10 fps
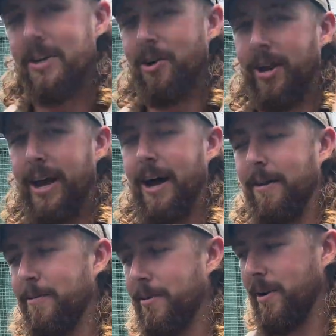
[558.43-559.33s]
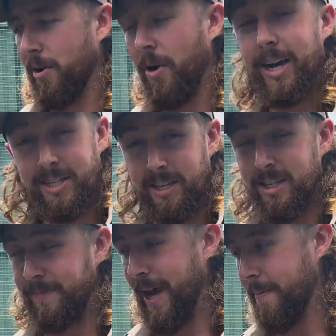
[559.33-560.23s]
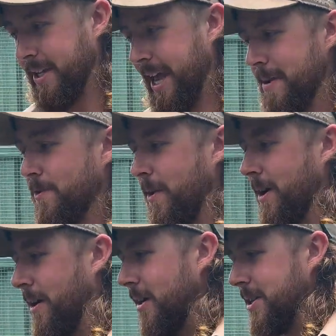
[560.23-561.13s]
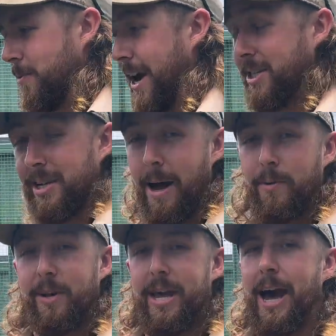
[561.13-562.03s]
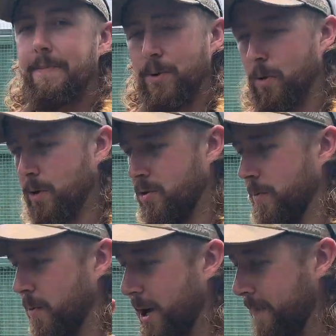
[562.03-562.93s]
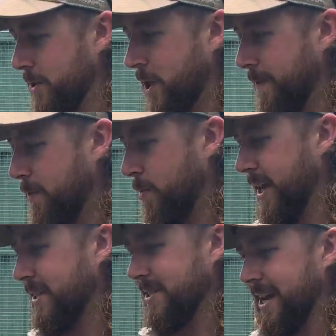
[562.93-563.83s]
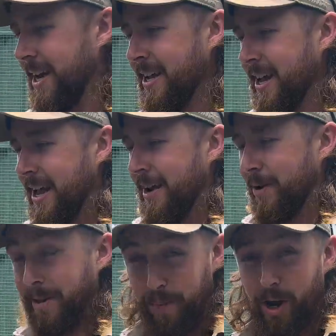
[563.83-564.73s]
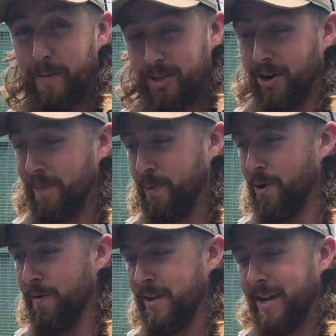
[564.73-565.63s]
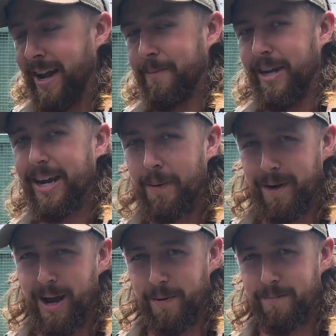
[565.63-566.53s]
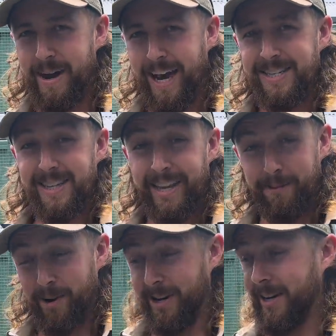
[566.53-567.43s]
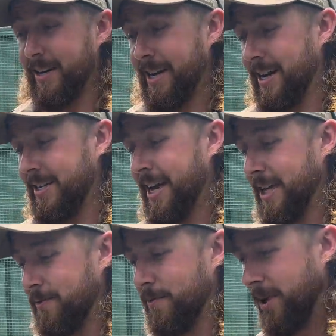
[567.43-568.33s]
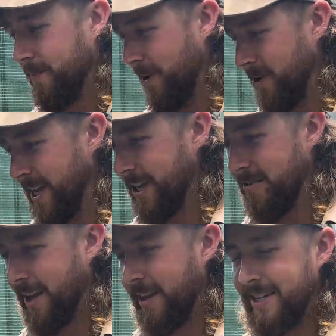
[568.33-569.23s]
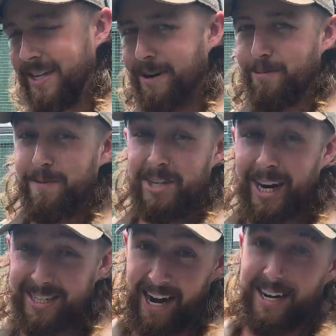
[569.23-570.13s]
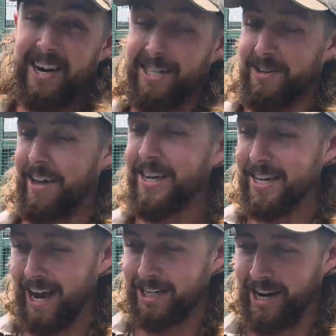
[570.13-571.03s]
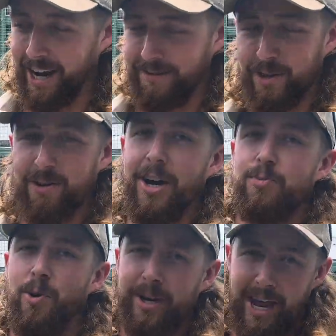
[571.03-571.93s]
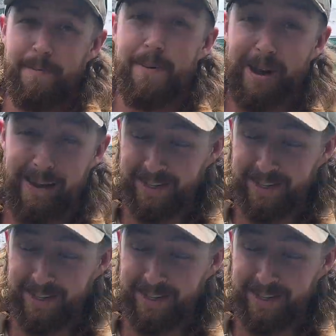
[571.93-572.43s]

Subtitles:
got our license to be able to keep crocodiles, and we're actually up on a Cape York trip right up the top of Queensland when the permits got approved. And we hit up a couple of mates and they're working down at Townsville Billabong Sanctuary, and they said, we've just had a clutch of eggs hatch out. If you guys want a couple of baby